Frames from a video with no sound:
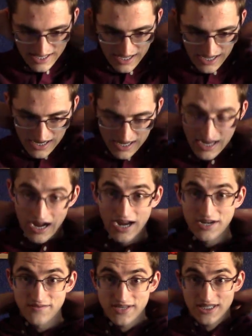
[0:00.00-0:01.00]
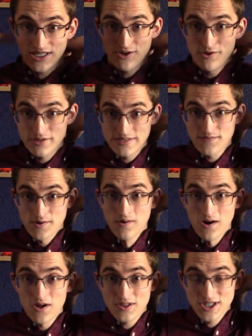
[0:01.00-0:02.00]
a kind of excuse for
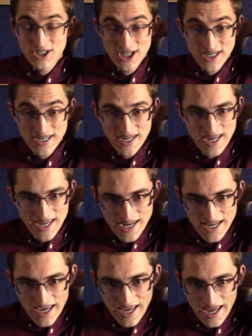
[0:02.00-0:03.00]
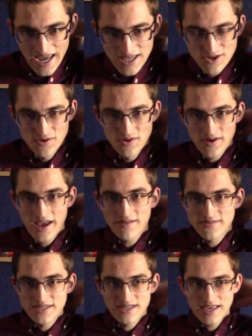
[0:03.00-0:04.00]
all the shit he did, and you don't
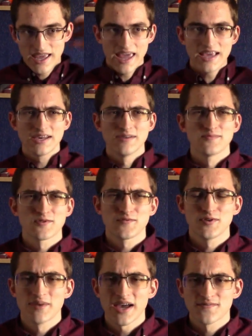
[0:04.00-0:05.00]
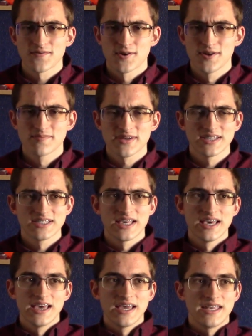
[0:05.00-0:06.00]
have to hate him or feel bad for him, because
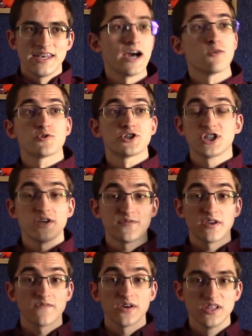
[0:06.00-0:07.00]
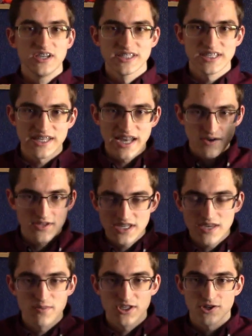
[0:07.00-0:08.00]
now we're shifting villains, and now the
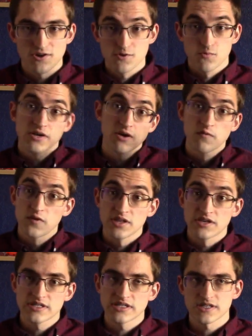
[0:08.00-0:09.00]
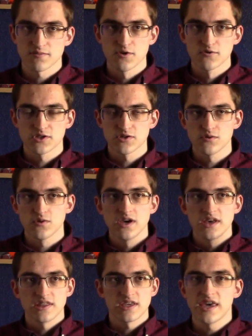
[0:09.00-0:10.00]
demons are the real villains, as opposed to
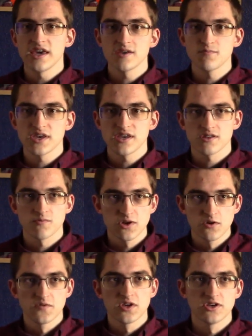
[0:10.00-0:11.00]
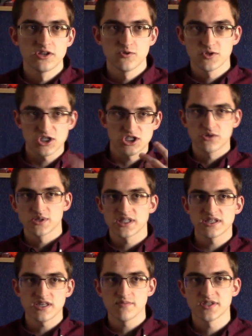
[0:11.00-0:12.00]
the king being the real villain who's just using
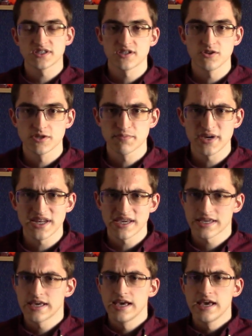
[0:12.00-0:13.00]
the demons to do his bidding.